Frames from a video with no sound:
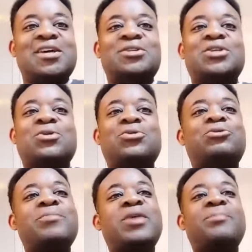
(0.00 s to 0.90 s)
So
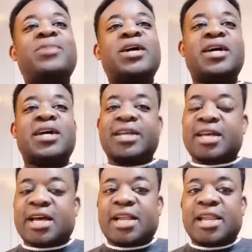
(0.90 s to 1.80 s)
remember,
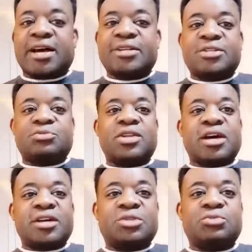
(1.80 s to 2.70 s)

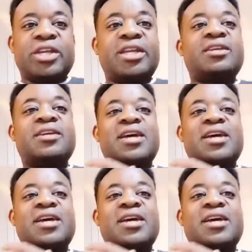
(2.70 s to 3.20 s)
last week,